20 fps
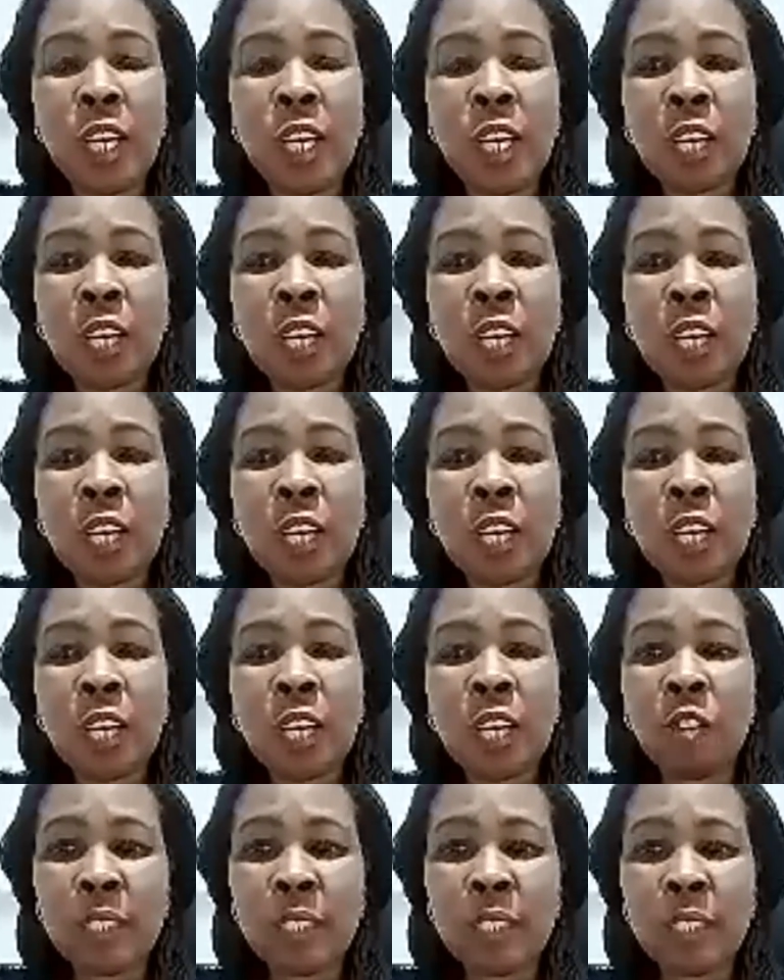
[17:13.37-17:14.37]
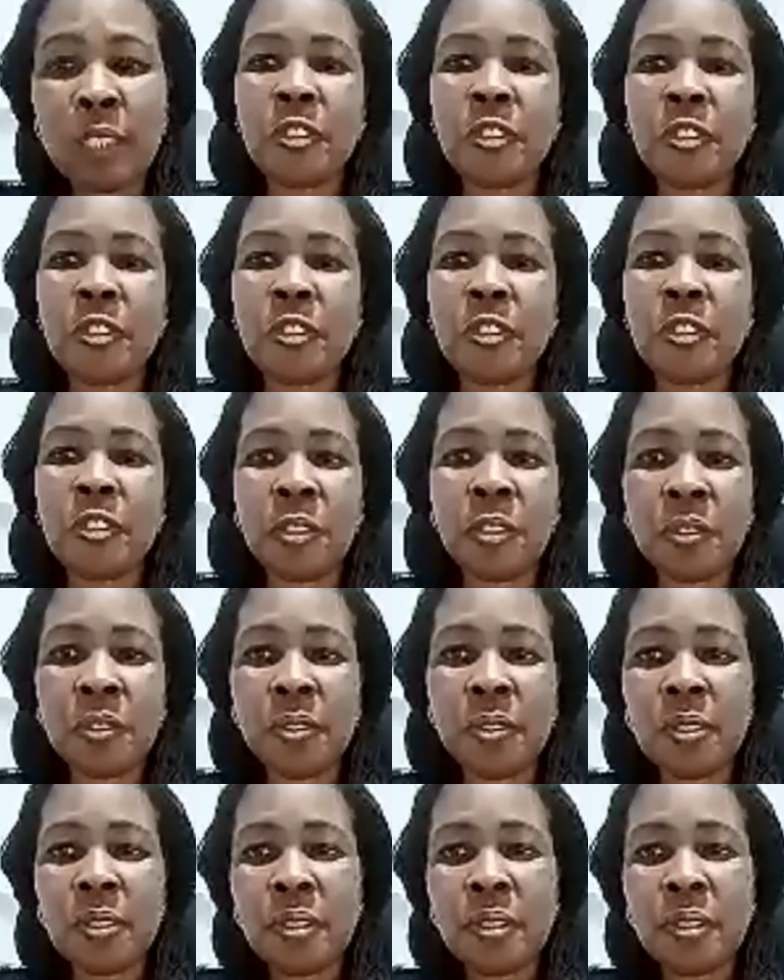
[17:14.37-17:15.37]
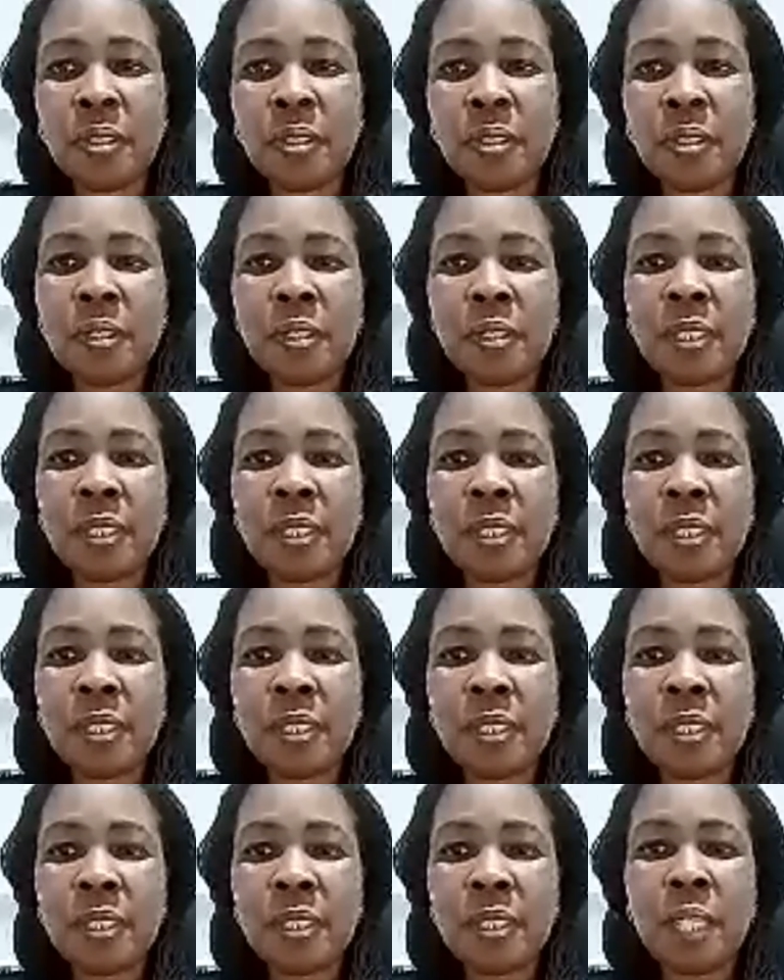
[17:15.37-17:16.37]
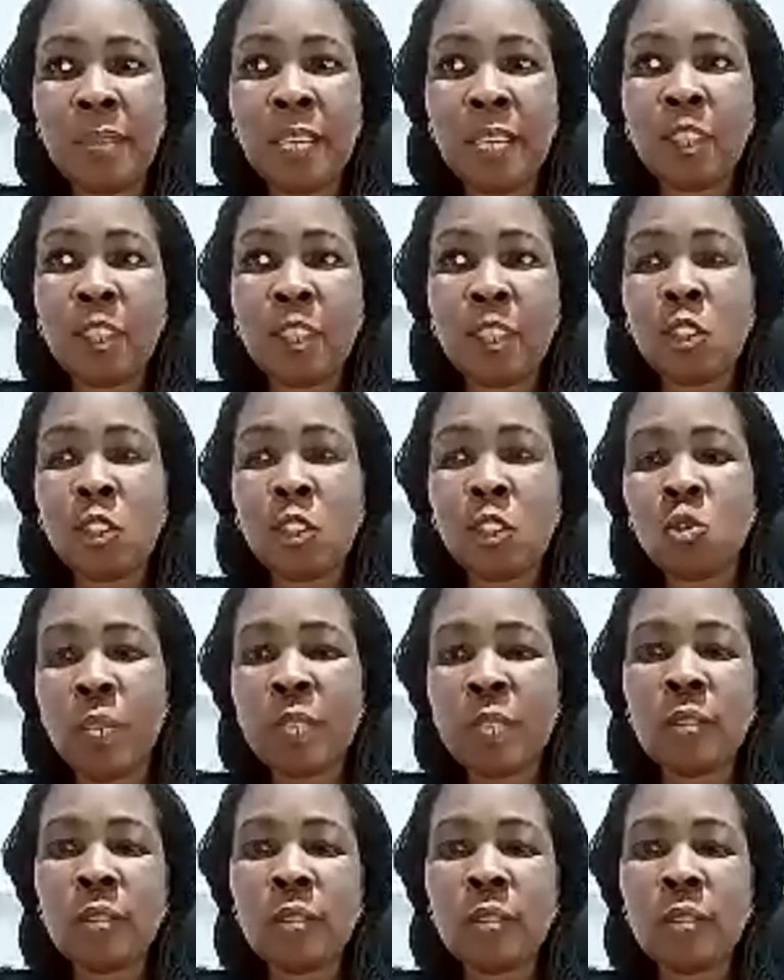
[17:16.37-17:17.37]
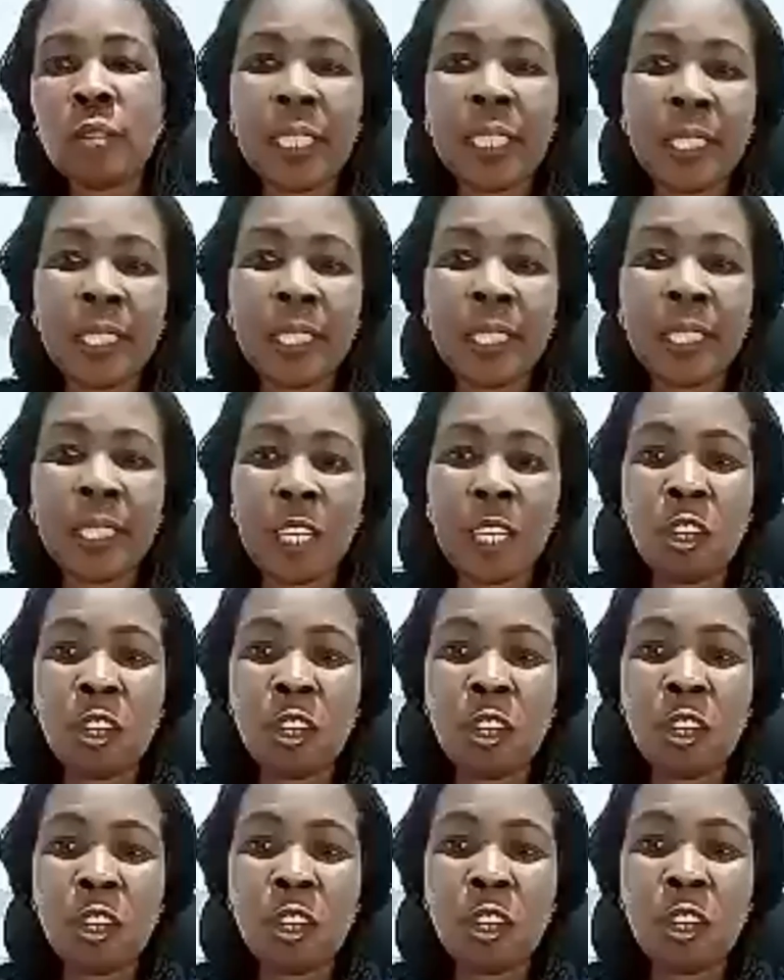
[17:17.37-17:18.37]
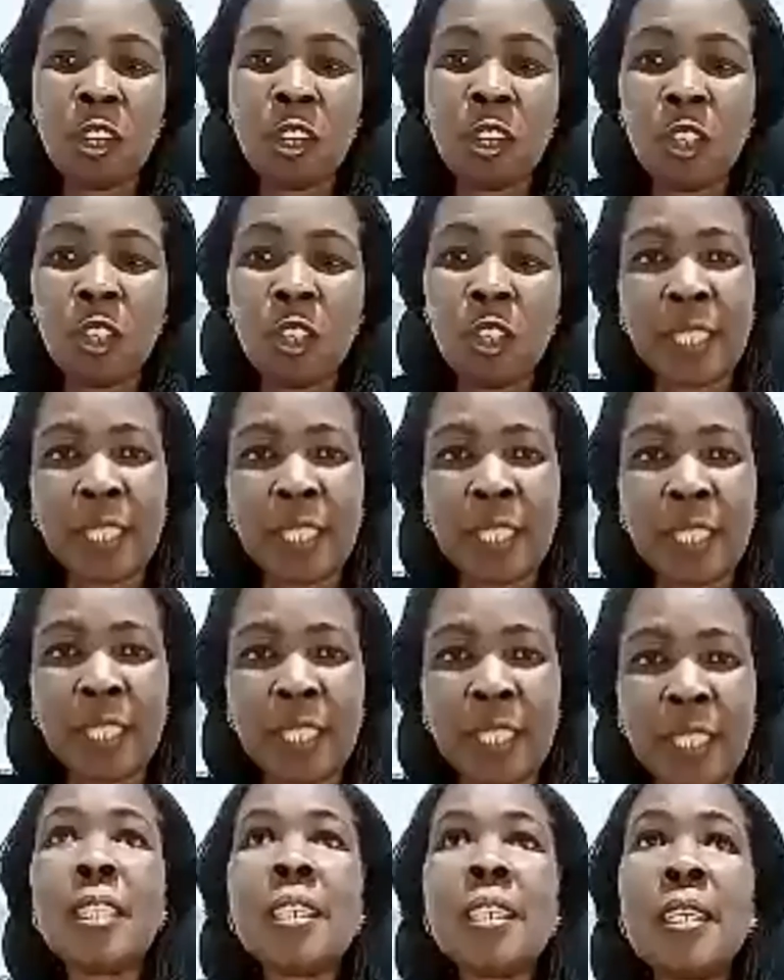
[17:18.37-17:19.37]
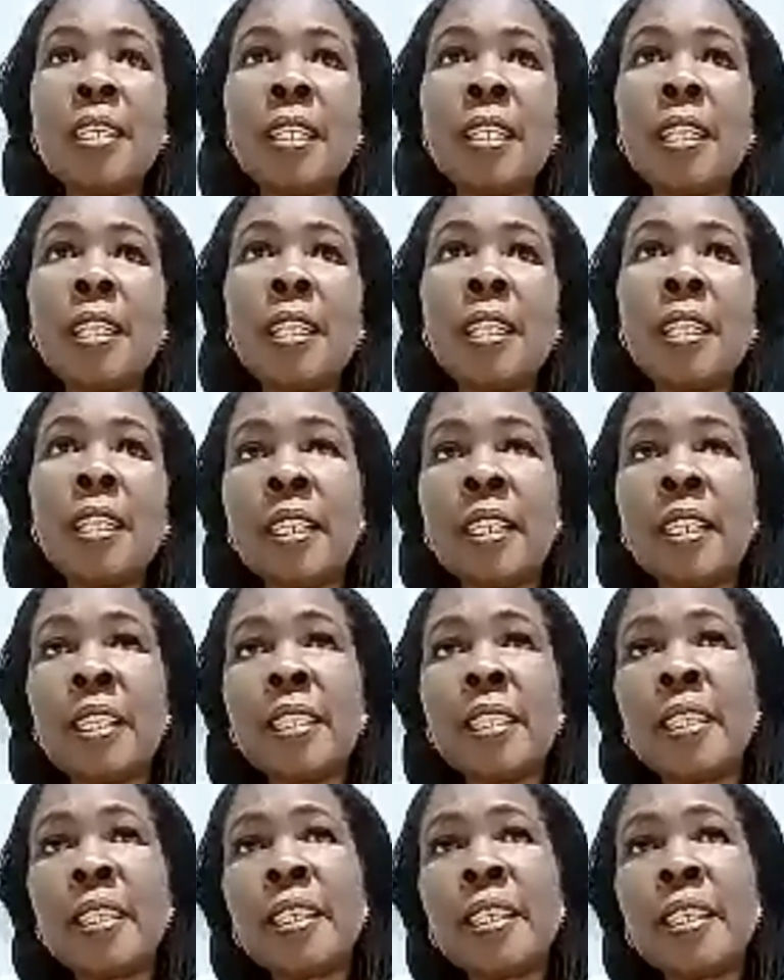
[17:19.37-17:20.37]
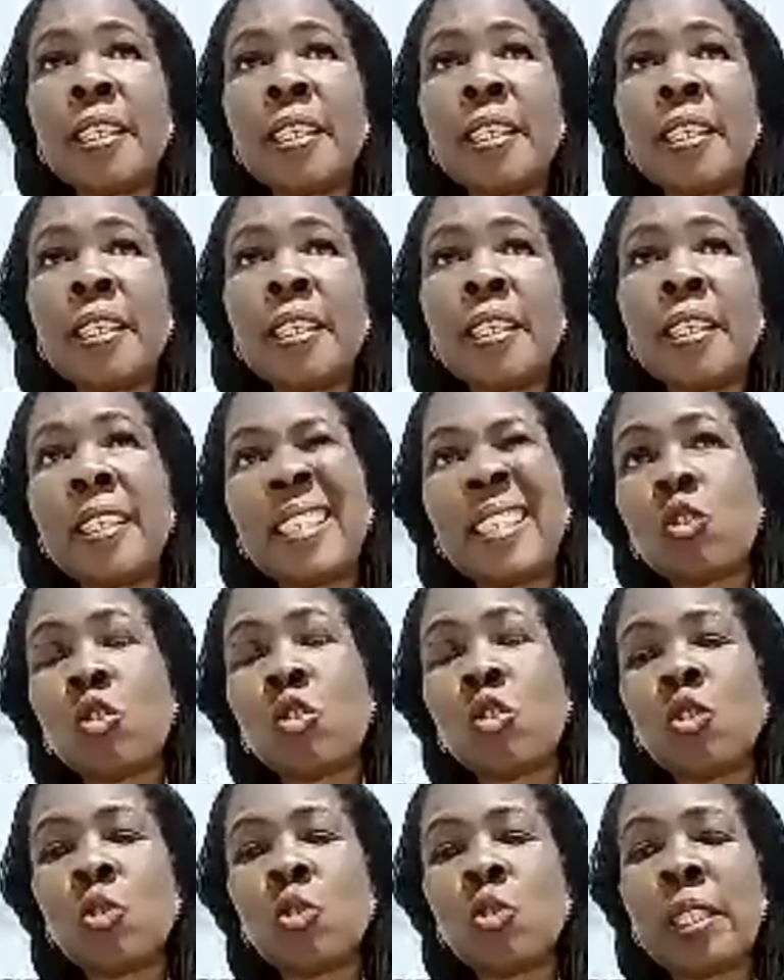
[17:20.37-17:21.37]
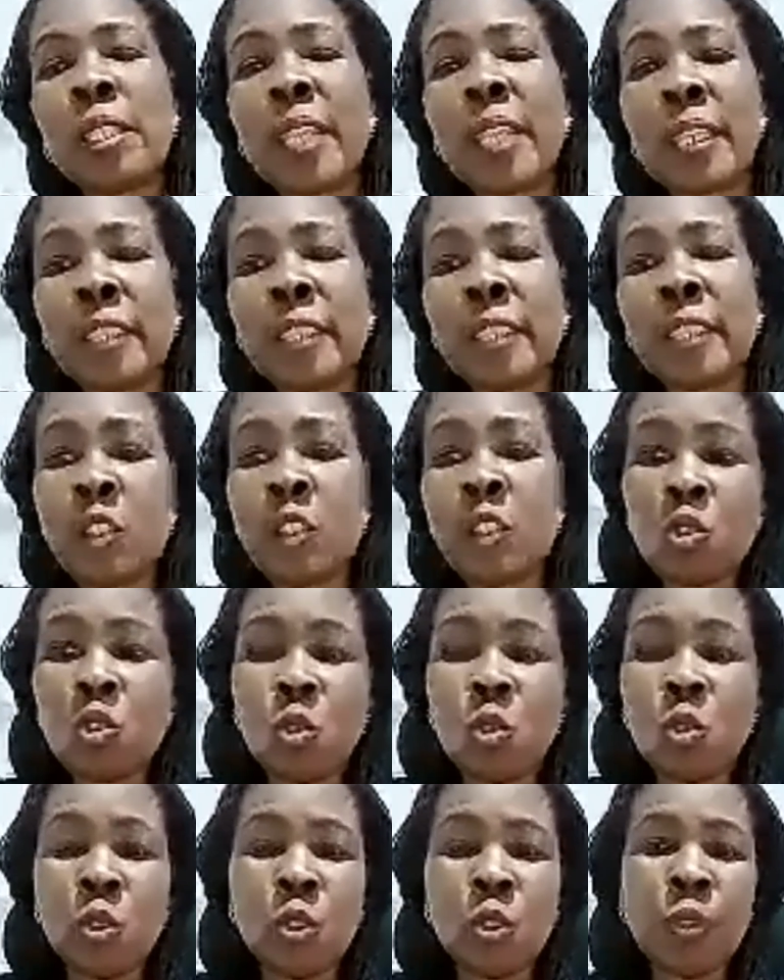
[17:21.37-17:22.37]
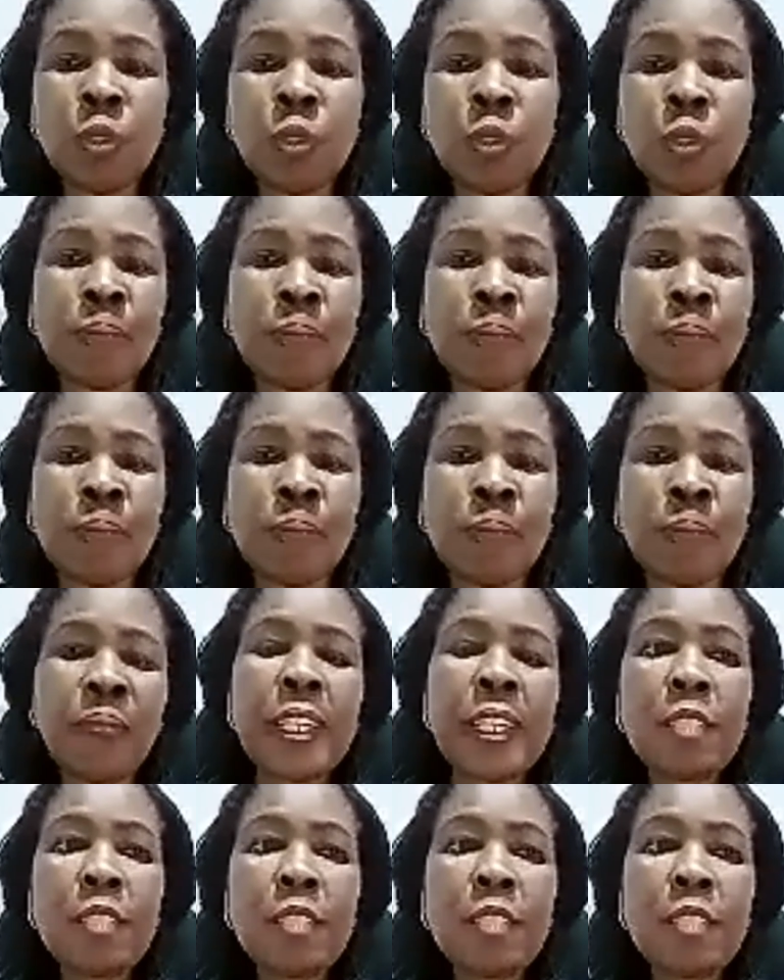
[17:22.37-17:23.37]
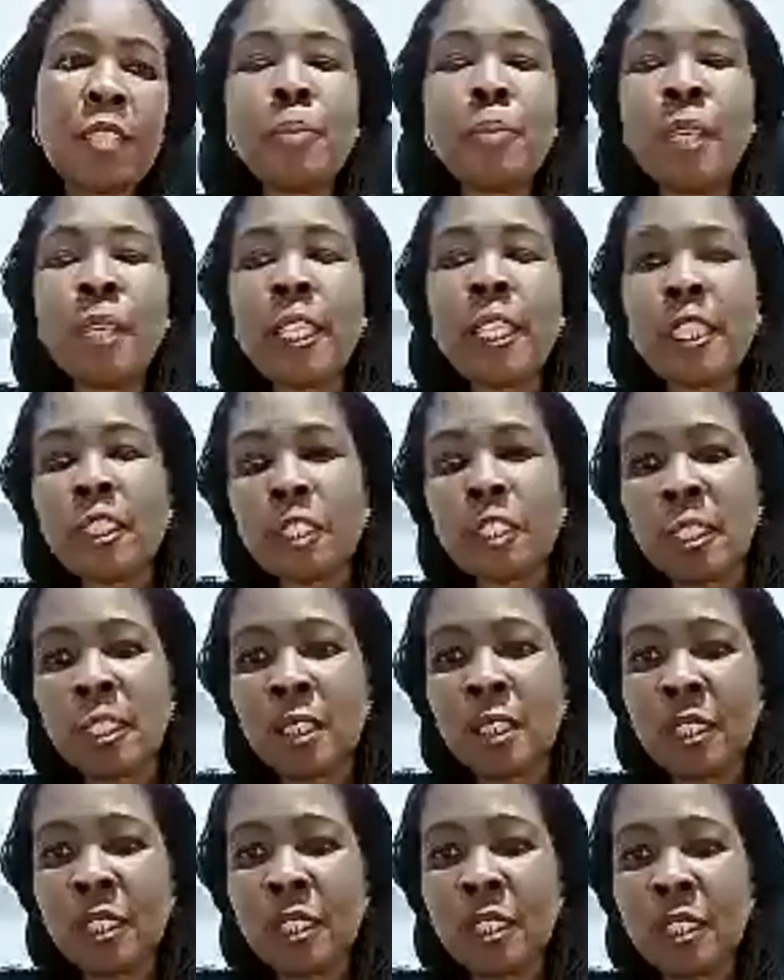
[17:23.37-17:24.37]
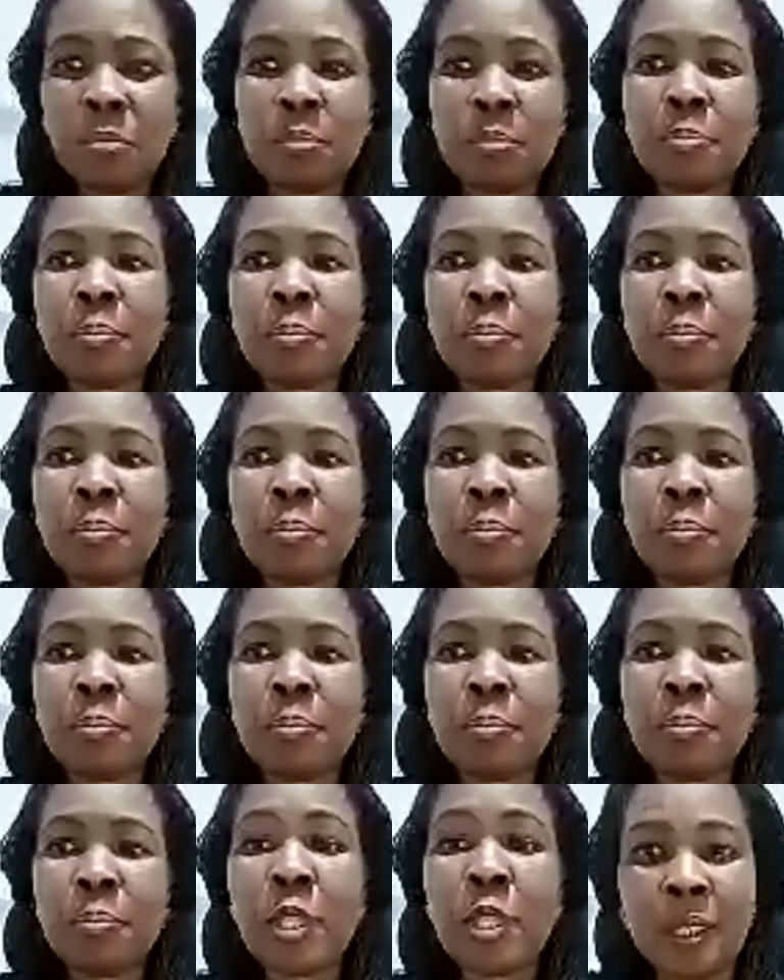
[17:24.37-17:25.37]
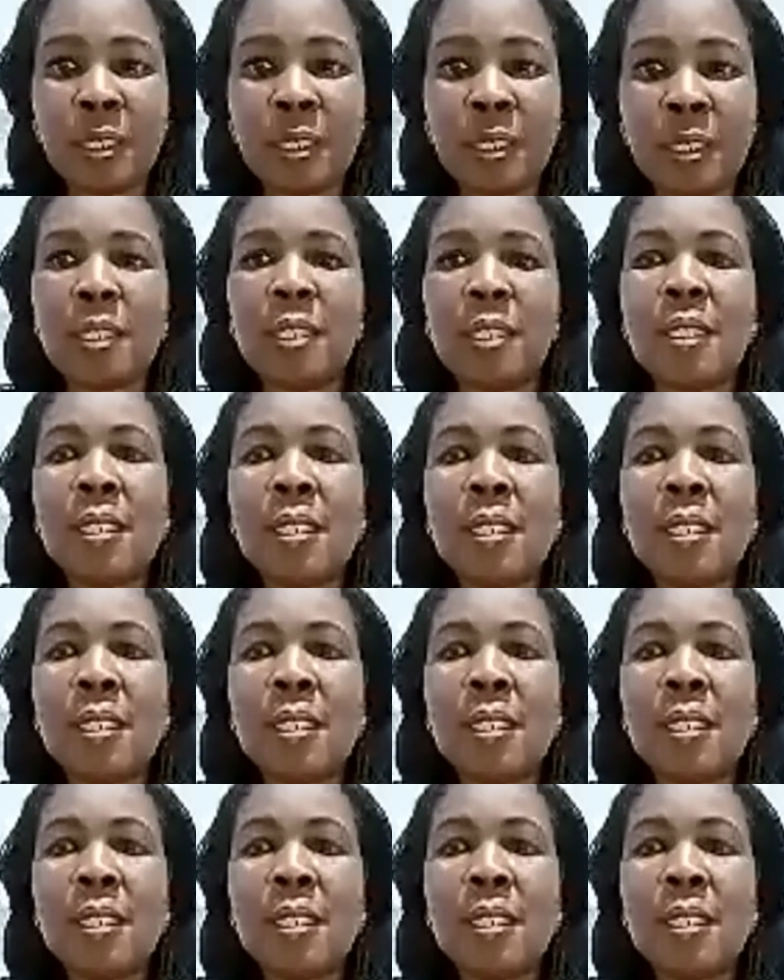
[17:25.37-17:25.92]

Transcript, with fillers: And so I was there for some time. I got to work with the national coordinator uh, and it had to do with an in-school population project.